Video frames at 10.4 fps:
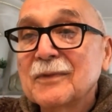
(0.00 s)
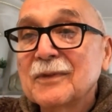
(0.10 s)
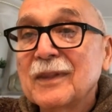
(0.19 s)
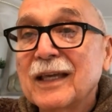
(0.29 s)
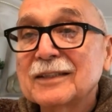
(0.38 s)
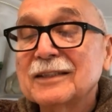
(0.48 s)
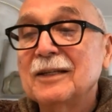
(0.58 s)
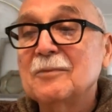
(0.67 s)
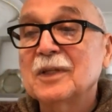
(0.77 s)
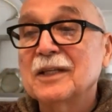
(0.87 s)
that
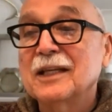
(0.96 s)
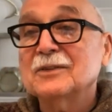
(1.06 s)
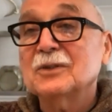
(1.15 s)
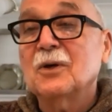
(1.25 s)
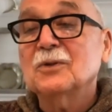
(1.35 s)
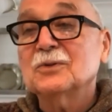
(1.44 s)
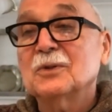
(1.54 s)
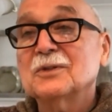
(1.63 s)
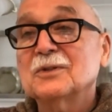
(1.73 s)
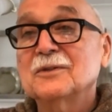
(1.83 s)
statement has all
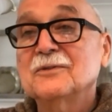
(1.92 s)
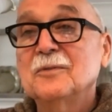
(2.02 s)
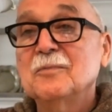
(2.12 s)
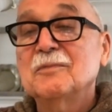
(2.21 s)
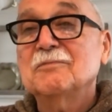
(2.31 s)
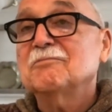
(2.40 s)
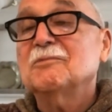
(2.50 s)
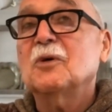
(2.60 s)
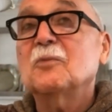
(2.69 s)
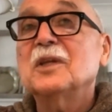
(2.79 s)
sorts of,
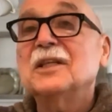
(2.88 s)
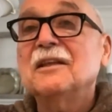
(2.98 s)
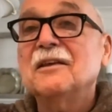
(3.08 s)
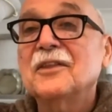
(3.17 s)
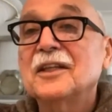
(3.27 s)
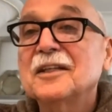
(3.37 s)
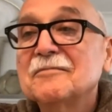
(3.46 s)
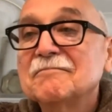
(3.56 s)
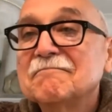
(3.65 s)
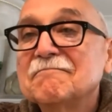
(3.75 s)
don't mean nothing.
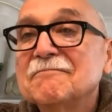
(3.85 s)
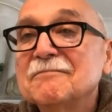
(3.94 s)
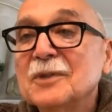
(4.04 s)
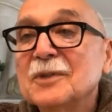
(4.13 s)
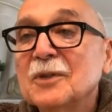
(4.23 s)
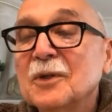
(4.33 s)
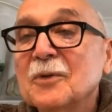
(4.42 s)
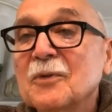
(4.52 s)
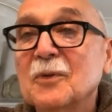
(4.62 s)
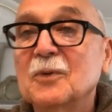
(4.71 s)

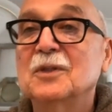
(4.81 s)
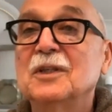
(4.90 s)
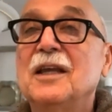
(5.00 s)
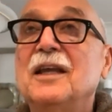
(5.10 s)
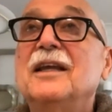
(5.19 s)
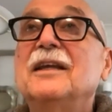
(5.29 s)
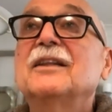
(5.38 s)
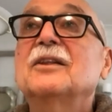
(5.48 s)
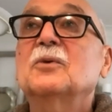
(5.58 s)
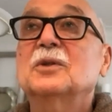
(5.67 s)
There
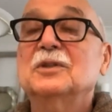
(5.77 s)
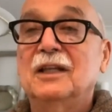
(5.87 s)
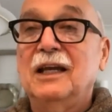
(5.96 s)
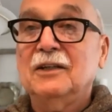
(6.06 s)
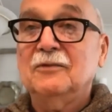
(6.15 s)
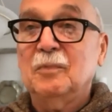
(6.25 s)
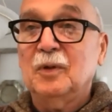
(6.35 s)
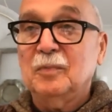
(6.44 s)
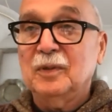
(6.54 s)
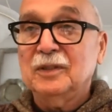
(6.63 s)
was lack of
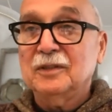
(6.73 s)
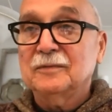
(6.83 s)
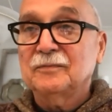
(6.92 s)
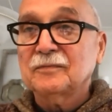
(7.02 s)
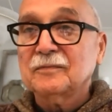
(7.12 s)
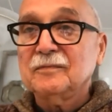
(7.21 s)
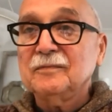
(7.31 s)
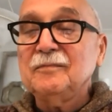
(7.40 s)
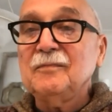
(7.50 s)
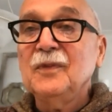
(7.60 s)
purpose.
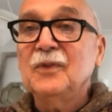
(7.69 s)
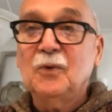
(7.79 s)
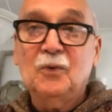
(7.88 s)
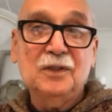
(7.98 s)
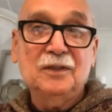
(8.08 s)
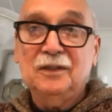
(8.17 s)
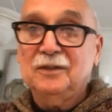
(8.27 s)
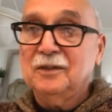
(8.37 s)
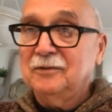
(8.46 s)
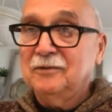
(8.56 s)
There wasn't a
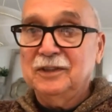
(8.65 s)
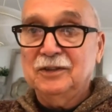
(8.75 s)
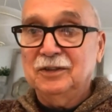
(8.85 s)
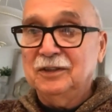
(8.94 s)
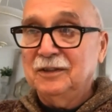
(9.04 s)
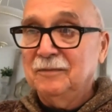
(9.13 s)
clear vision.